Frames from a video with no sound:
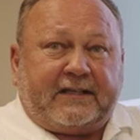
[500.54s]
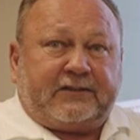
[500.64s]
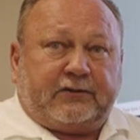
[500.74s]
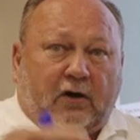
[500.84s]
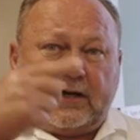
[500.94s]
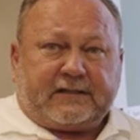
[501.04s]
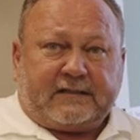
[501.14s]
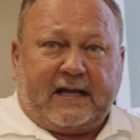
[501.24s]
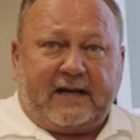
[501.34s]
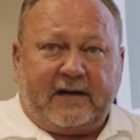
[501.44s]

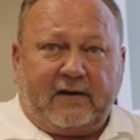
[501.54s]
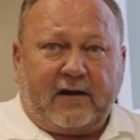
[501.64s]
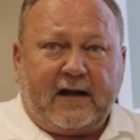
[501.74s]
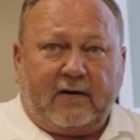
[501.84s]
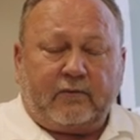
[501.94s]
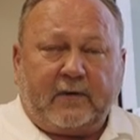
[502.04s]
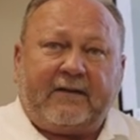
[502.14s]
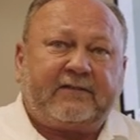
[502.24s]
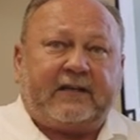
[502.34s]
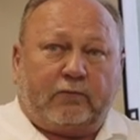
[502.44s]
exhaust that air out. We
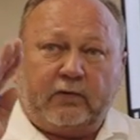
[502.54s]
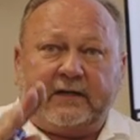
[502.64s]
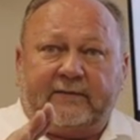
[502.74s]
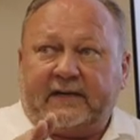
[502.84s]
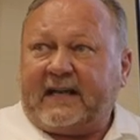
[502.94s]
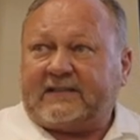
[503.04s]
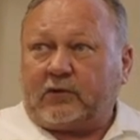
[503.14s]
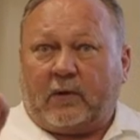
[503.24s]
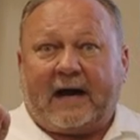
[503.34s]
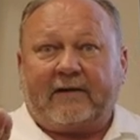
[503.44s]
have to get rid of it. It has
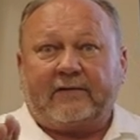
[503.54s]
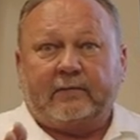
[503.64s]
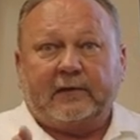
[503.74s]
to go out of the